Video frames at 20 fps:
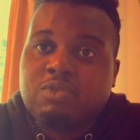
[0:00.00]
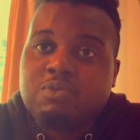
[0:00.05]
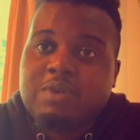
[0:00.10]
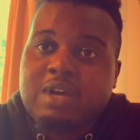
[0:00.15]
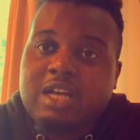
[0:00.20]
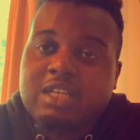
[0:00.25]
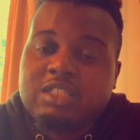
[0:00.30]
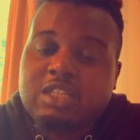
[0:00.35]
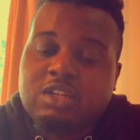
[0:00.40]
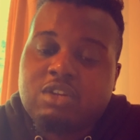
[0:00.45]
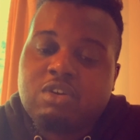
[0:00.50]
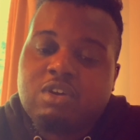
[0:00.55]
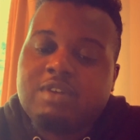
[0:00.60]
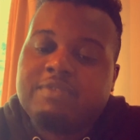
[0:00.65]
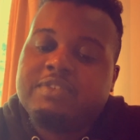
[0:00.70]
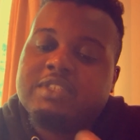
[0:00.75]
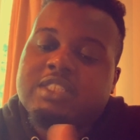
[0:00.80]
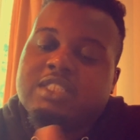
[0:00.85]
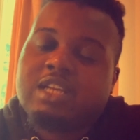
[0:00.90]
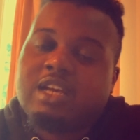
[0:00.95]
works on the
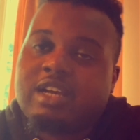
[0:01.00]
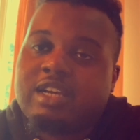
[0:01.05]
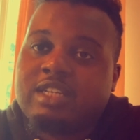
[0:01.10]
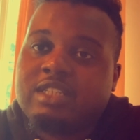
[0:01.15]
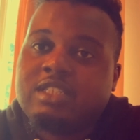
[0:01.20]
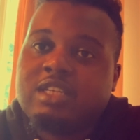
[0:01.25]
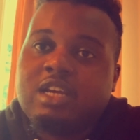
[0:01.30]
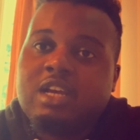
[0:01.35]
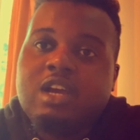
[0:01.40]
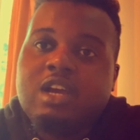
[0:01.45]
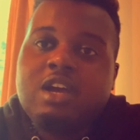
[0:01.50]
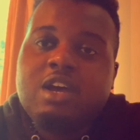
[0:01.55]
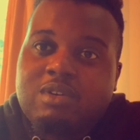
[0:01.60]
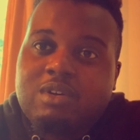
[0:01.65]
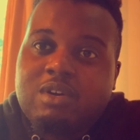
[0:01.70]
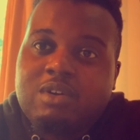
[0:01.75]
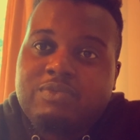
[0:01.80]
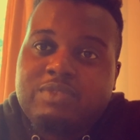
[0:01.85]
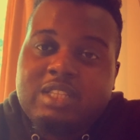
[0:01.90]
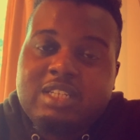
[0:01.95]
other side
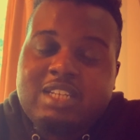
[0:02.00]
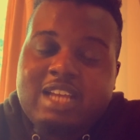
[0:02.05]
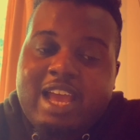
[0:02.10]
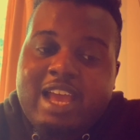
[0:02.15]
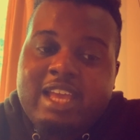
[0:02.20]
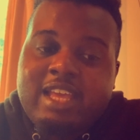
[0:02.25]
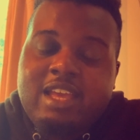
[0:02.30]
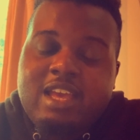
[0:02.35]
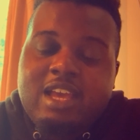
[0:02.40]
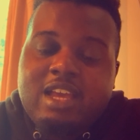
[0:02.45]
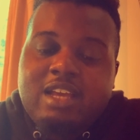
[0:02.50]
of the day.